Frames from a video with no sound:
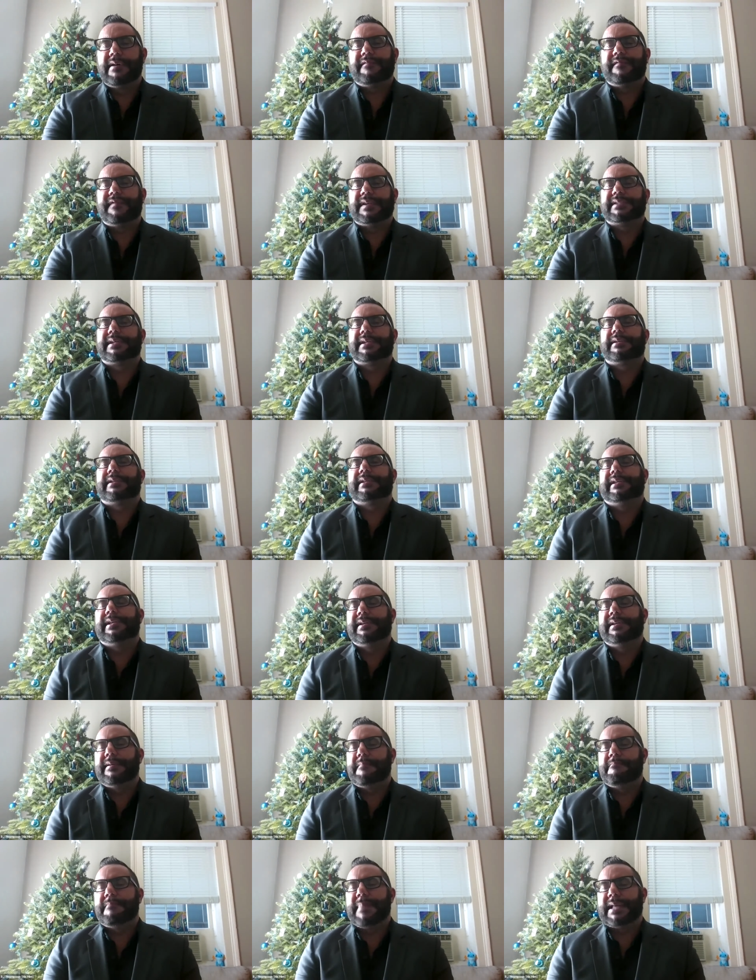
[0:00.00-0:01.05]
physically,
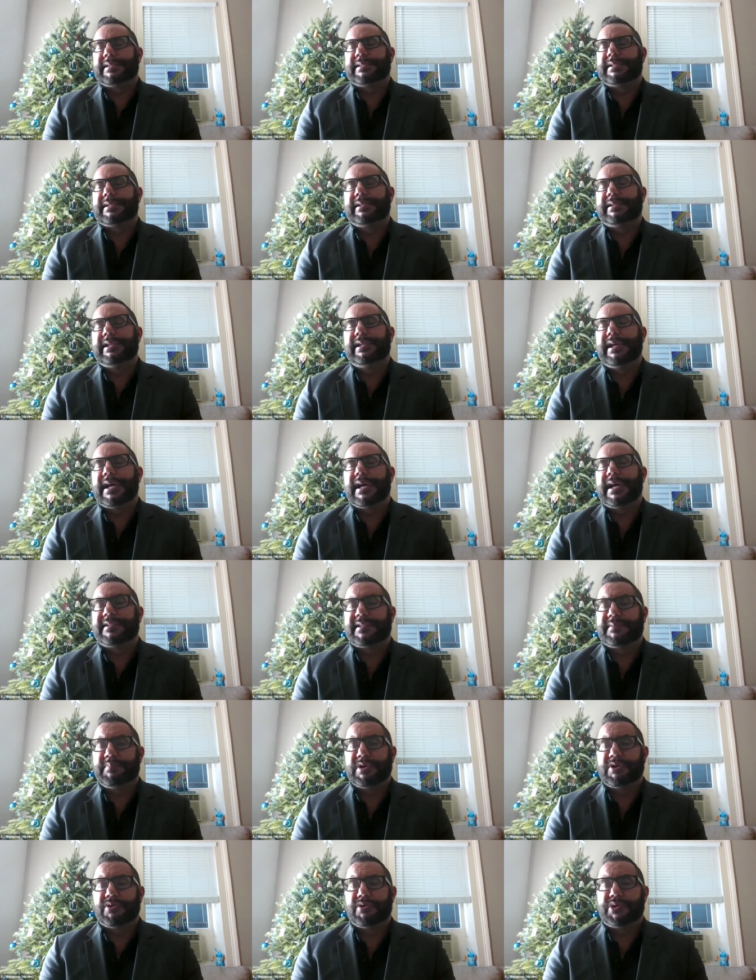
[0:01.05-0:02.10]
mentally, and
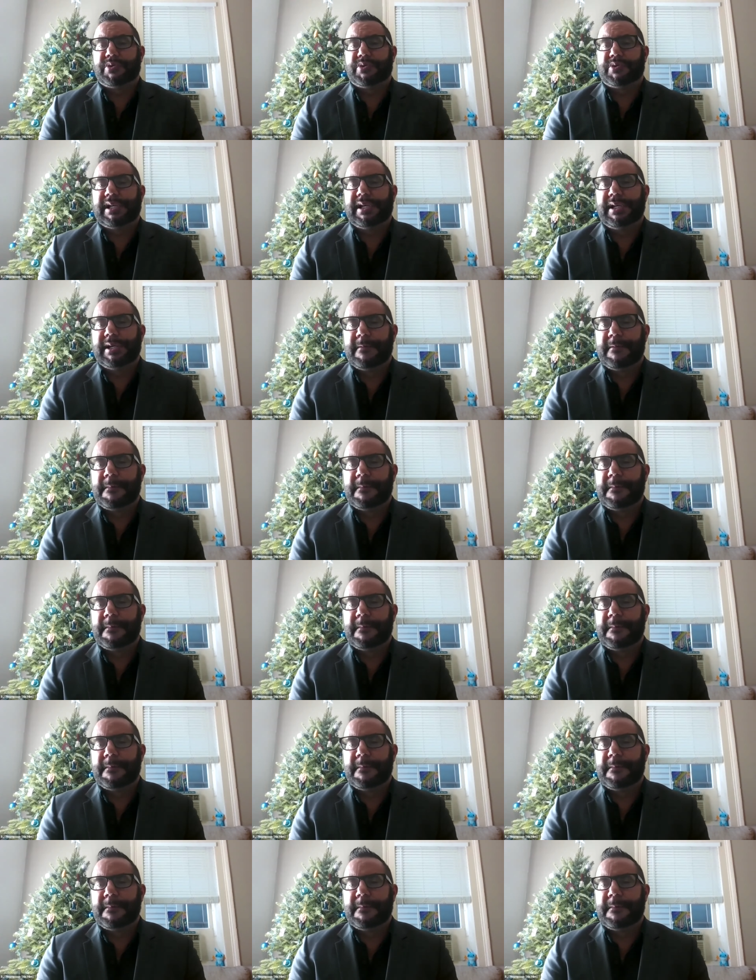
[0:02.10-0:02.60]
spiritually.